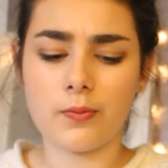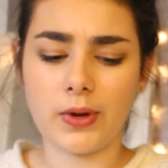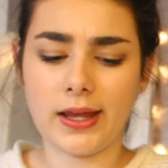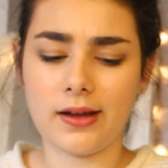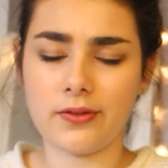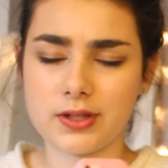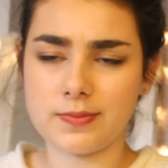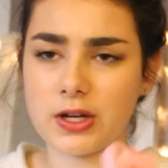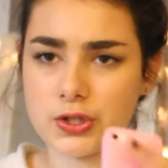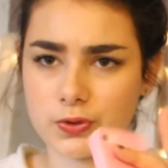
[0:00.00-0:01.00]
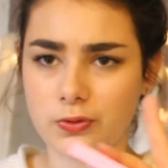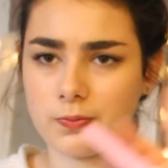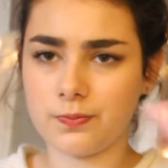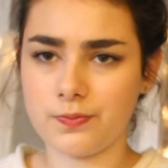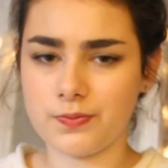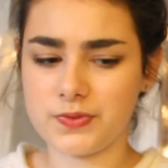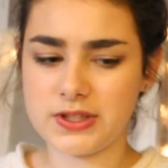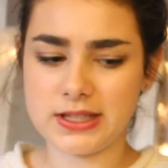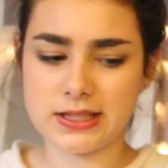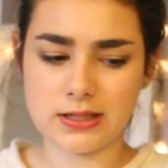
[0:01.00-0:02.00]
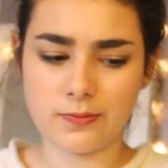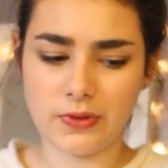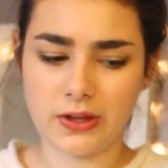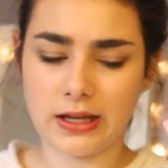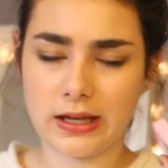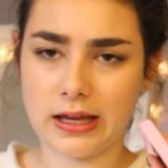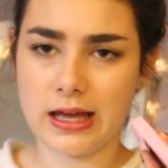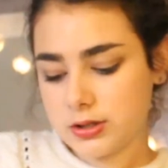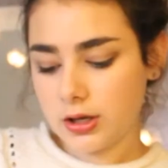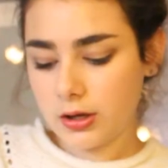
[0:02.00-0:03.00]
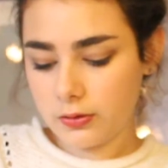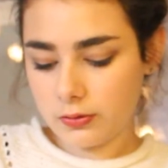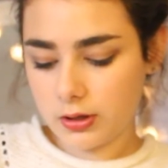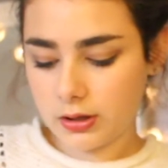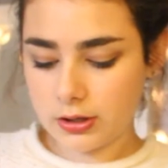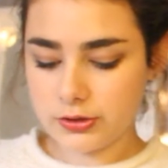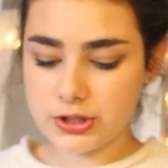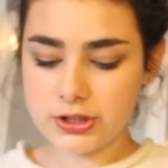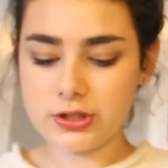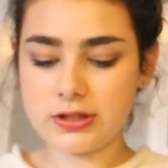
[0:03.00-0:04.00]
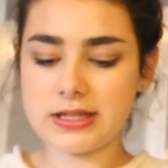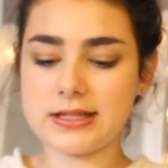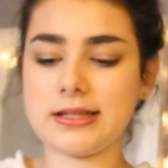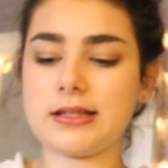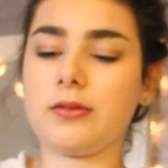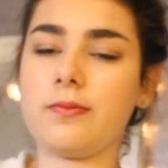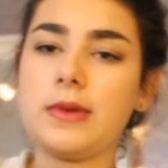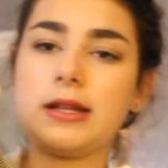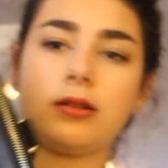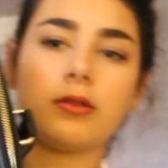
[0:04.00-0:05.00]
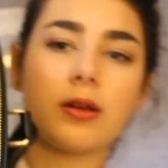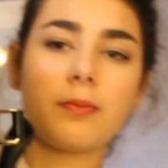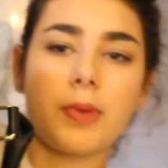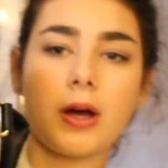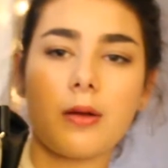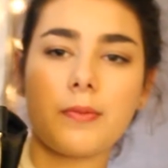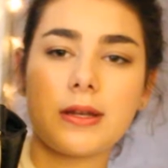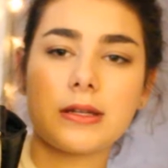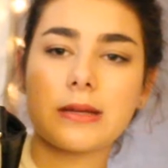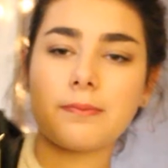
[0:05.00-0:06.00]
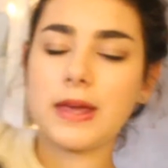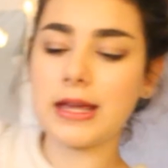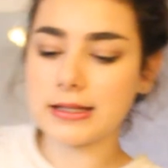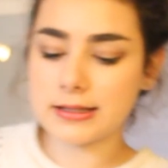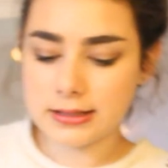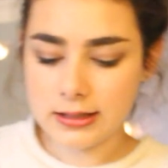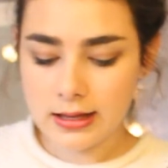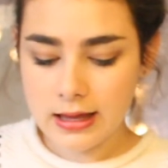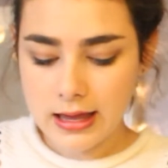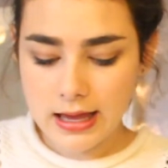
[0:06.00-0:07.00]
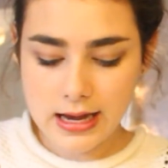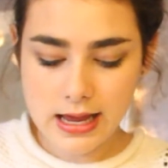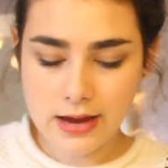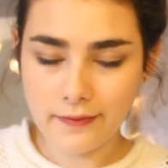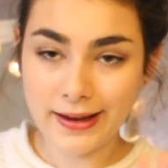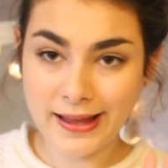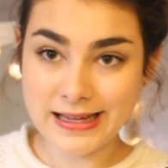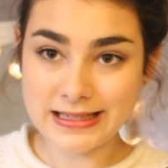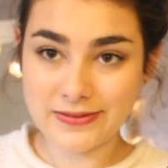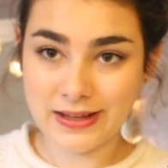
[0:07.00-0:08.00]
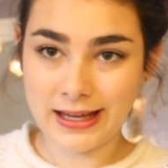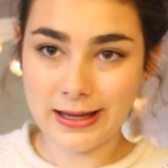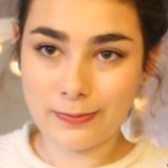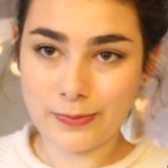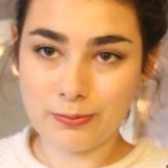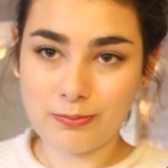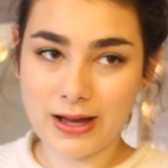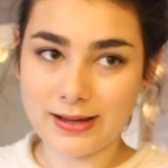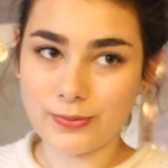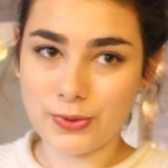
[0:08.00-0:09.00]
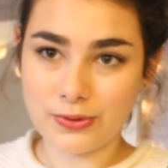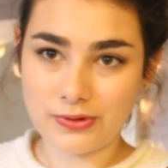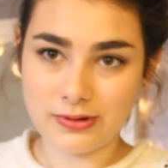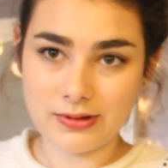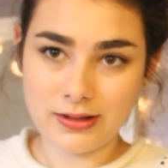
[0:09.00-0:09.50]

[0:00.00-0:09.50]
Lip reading: We have a special system thing. So I'll just do this little middle compartment bit. In here I kind of keep my more